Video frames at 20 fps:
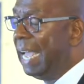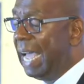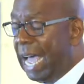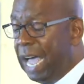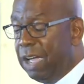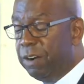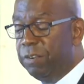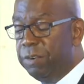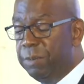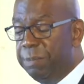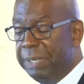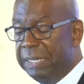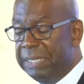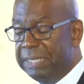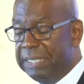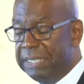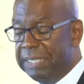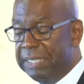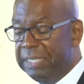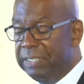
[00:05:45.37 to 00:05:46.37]
our
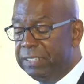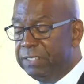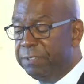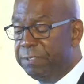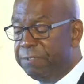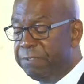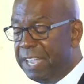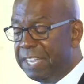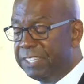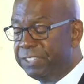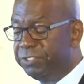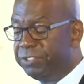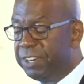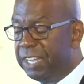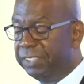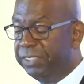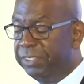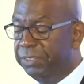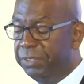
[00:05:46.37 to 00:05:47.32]
ability to fast-track